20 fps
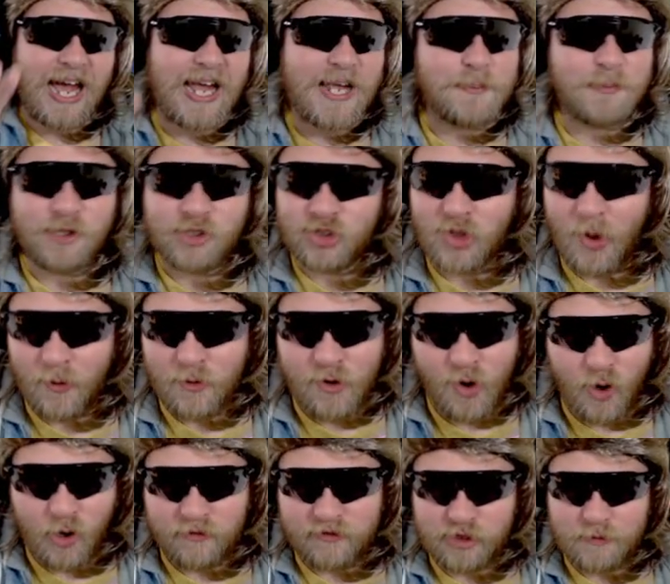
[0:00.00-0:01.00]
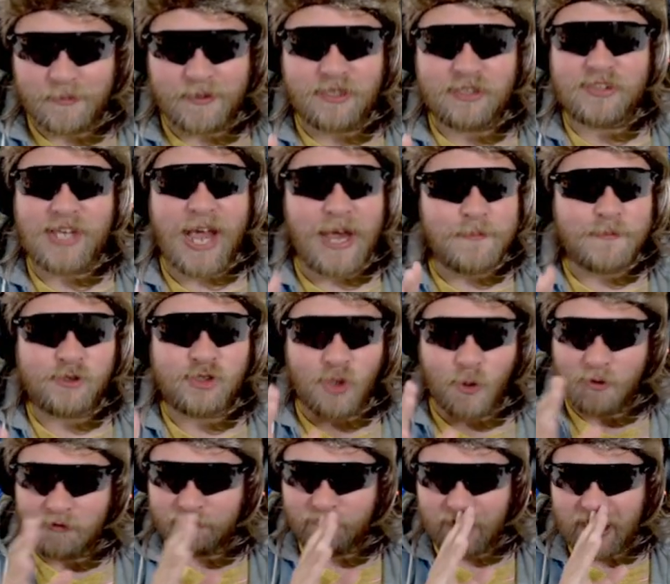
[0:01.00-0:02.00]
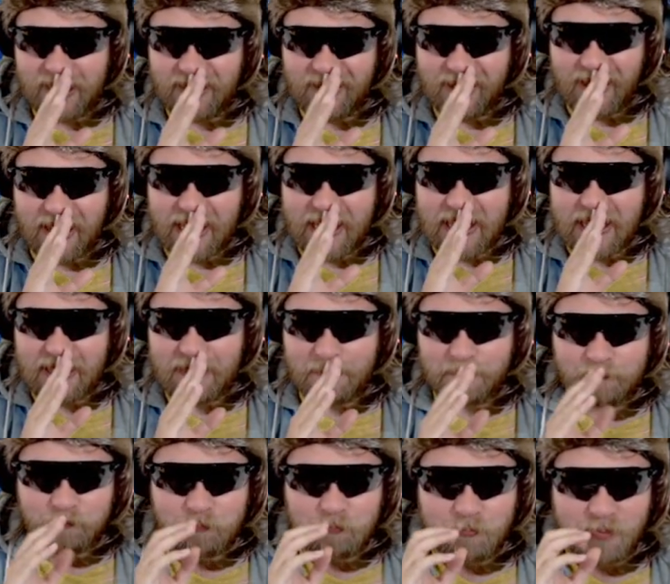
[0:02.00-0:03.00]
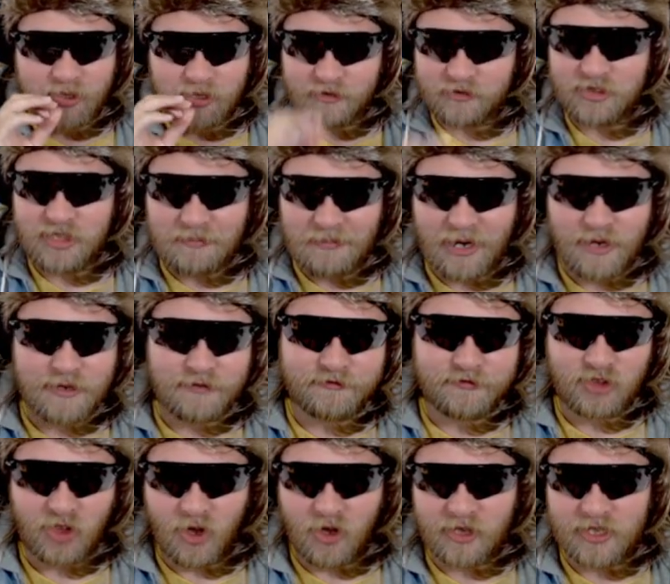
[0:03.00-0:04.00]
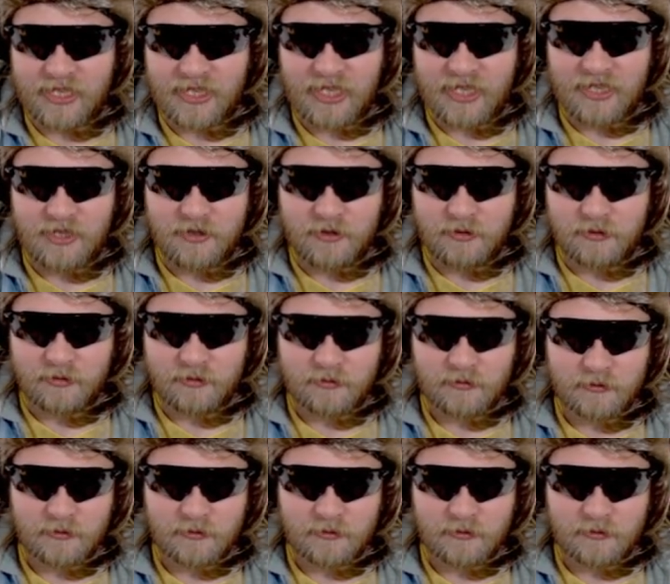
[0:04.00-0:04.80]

I'm so nervous because I'm so afraid that like because the amount of talking I do,